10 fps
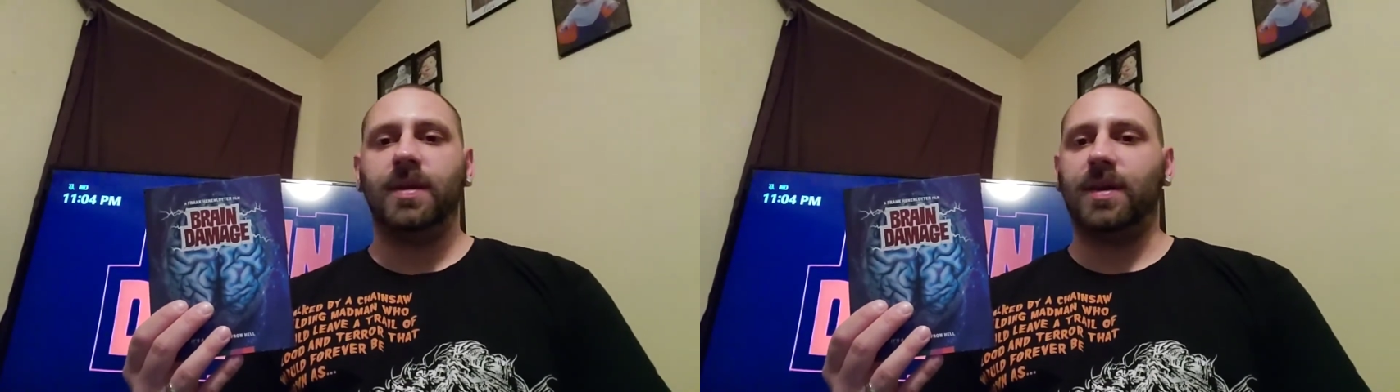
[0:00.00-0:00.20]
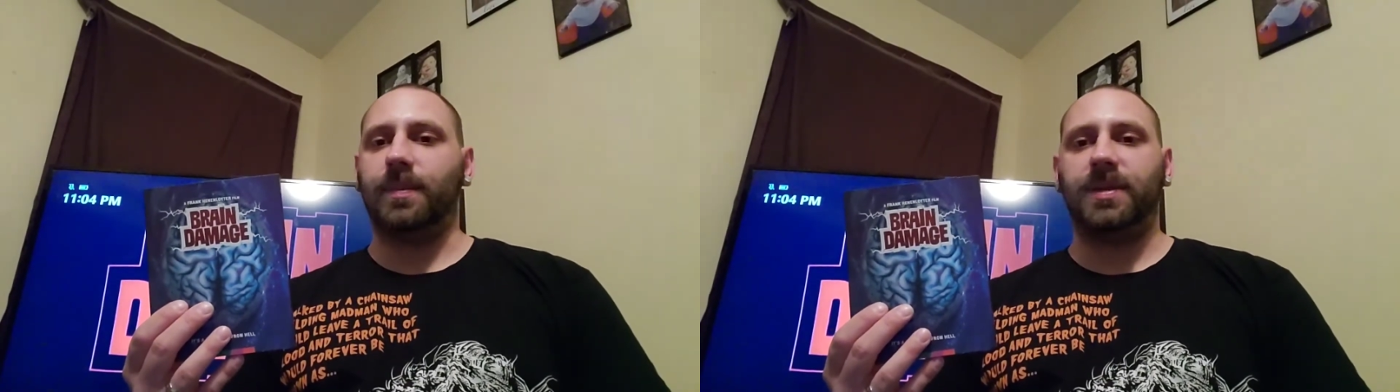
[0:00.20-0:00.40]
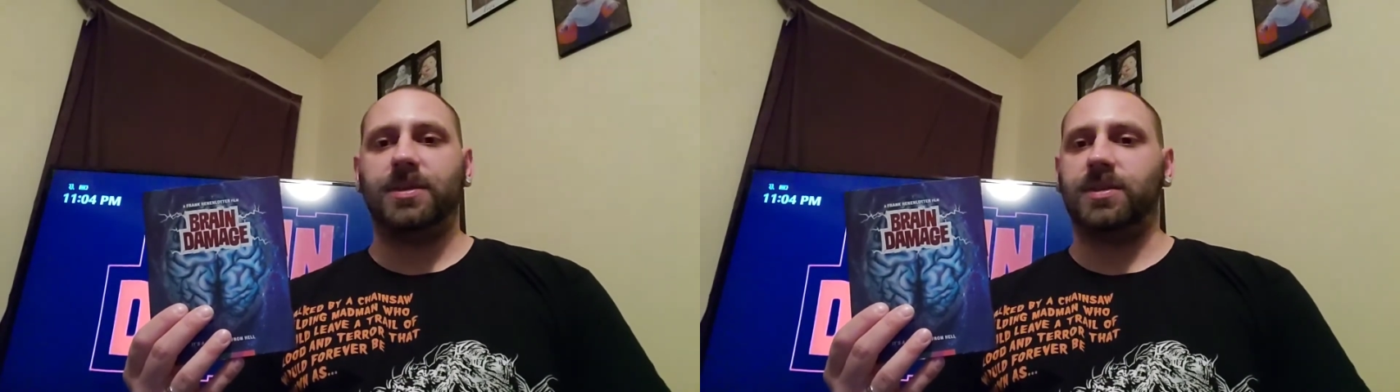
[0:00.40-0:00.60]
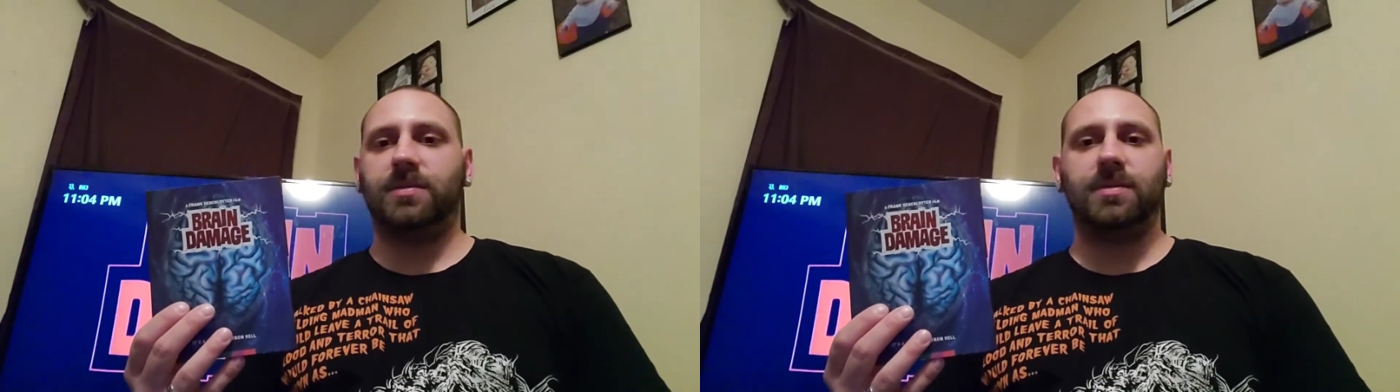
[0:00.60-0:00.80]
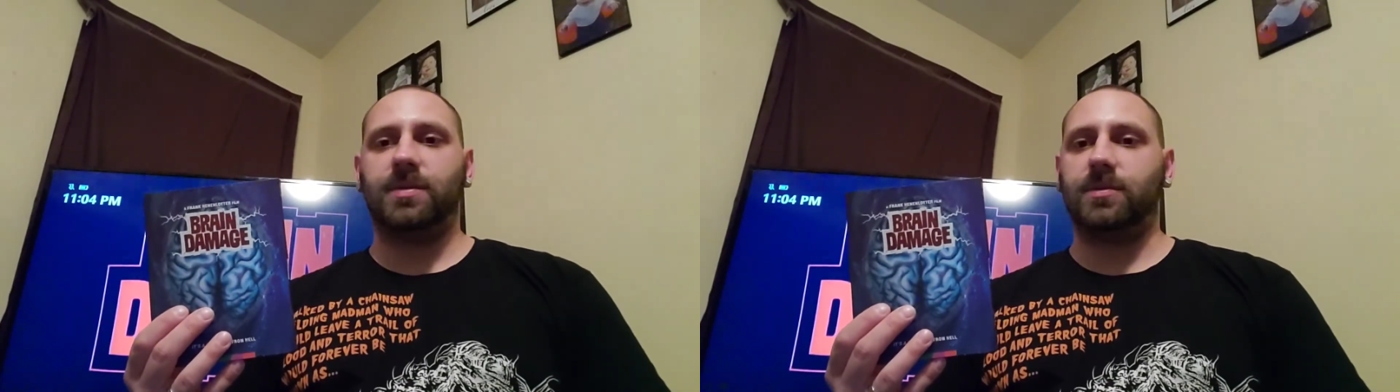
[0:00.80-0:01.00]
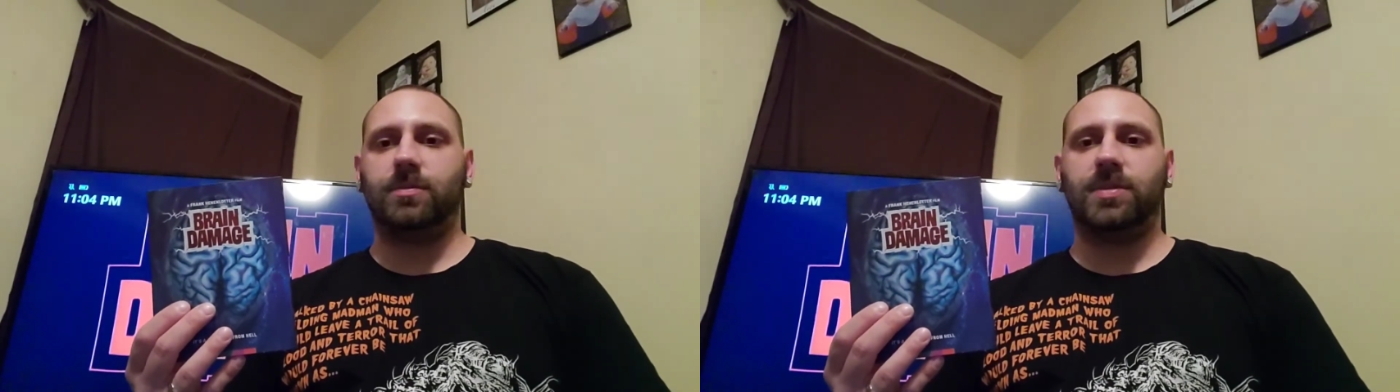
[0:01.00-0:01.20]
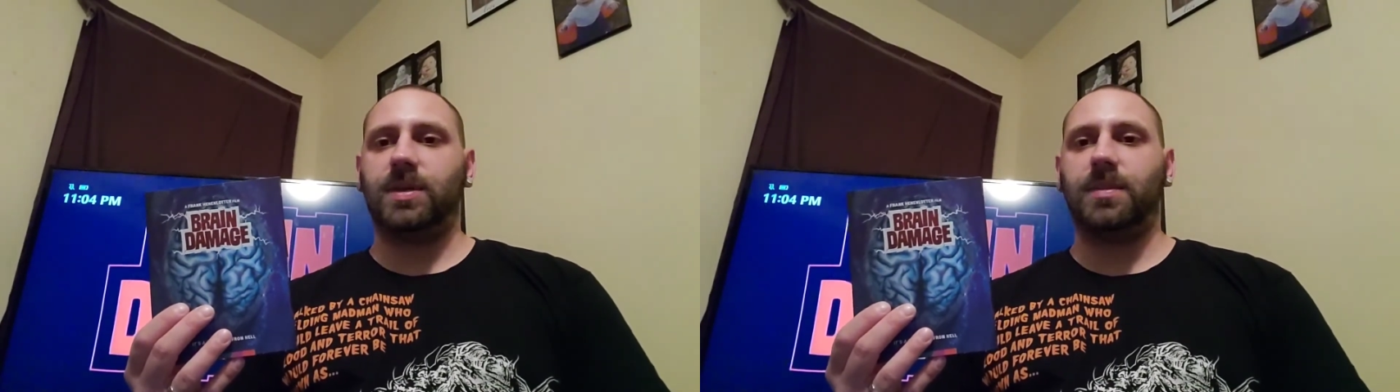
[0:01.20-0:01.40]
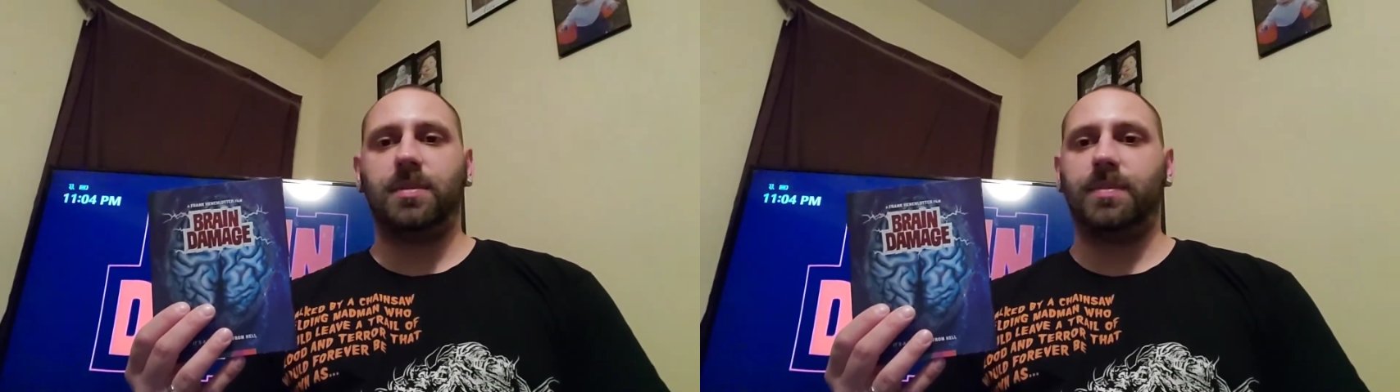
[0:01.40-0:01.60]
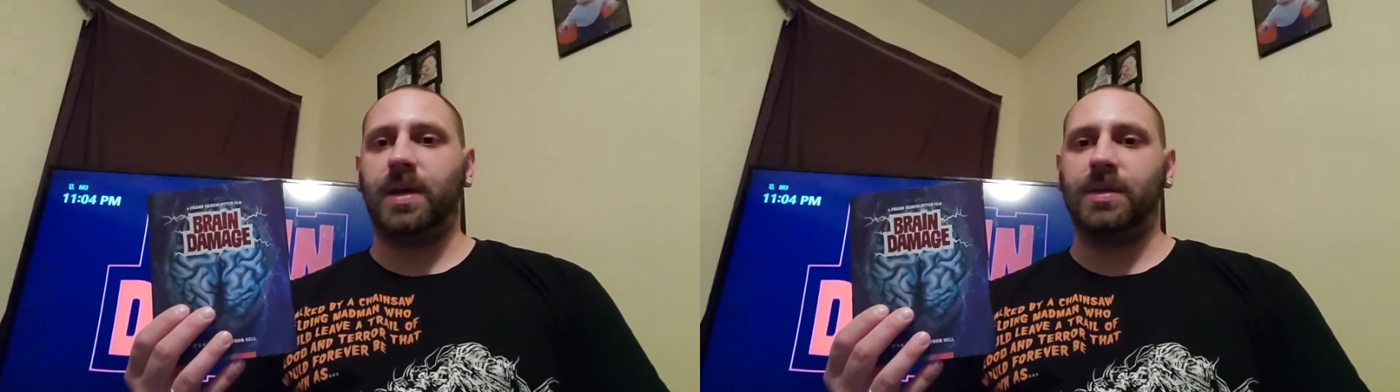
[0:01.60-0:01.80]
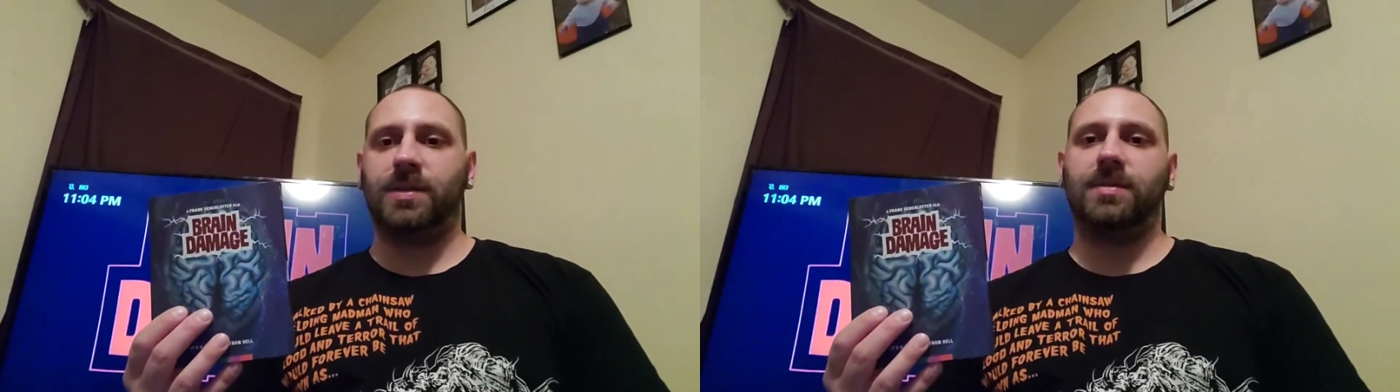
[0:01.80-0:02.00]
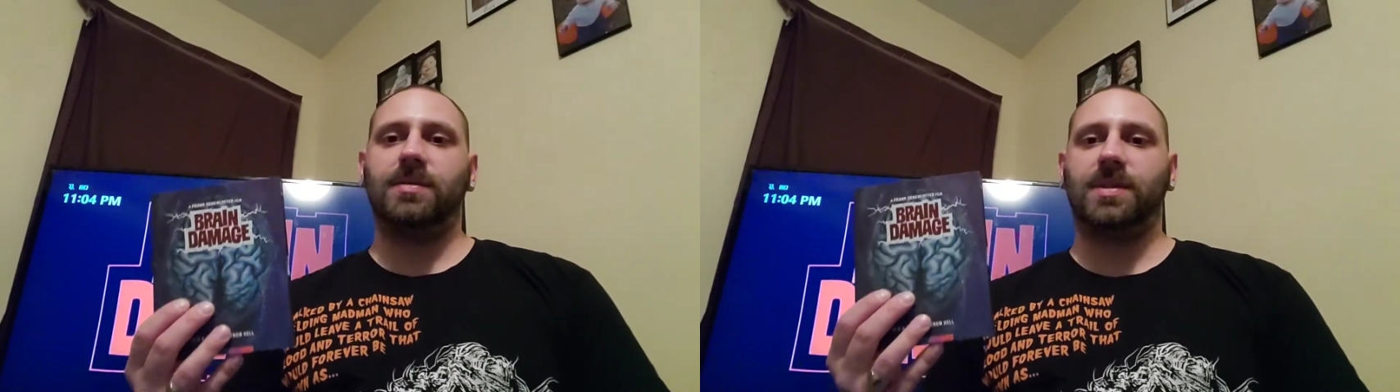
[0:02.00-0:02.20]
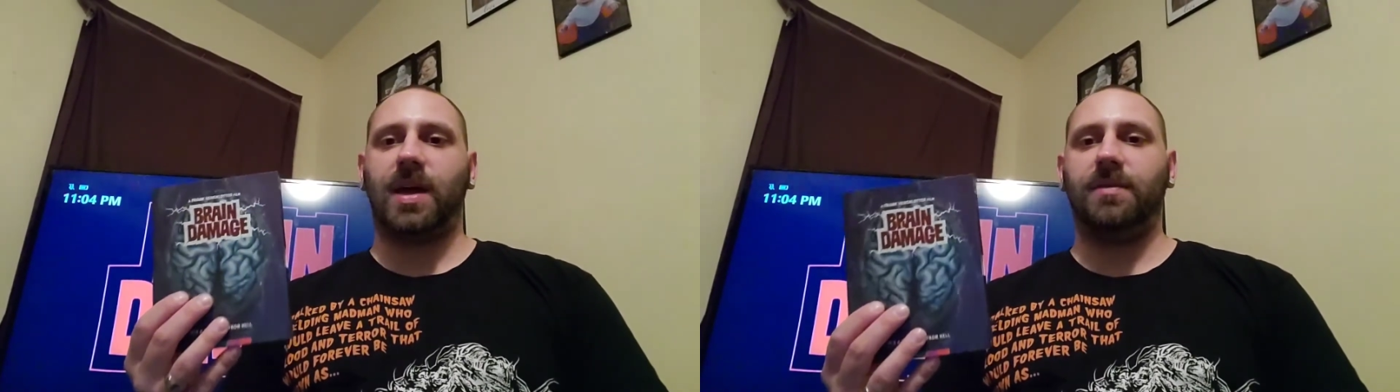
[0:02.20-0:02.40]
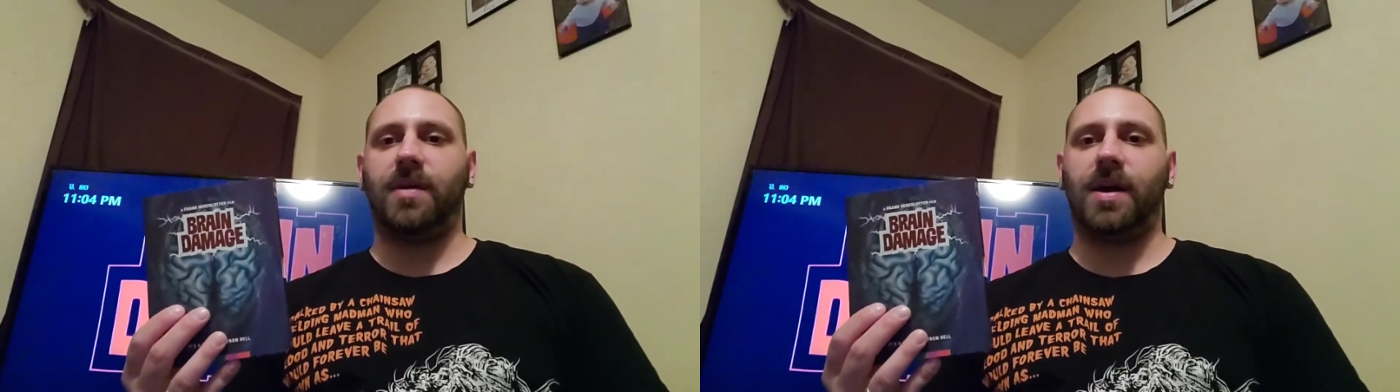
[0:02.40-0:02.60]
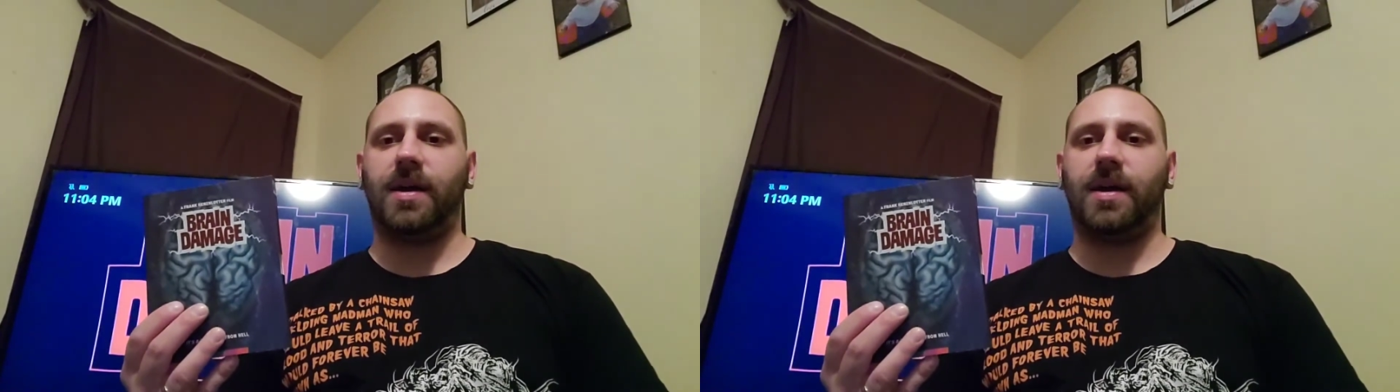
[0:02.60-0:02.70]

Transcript: I mean, just some of the best sci-fi